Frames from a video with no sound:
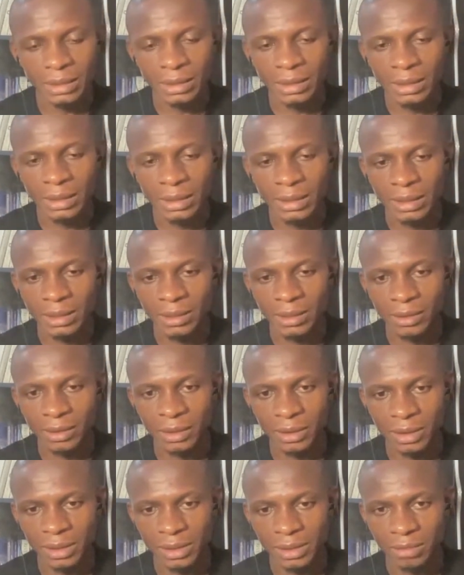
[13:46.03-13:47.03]
I
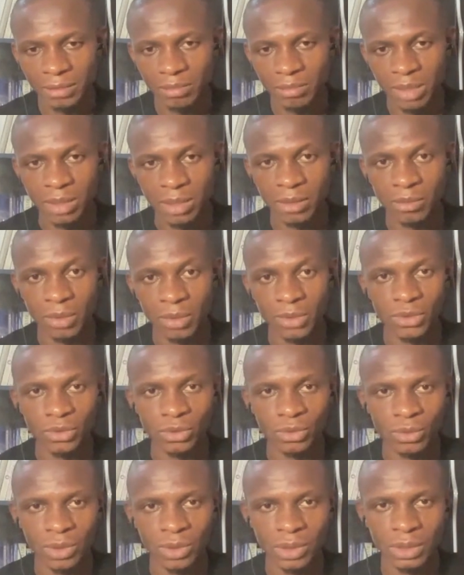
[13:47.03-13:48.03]
think it's a better way to
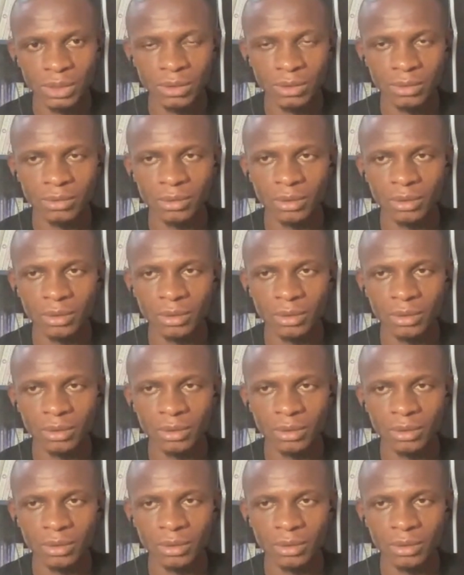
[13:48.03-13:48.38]
work.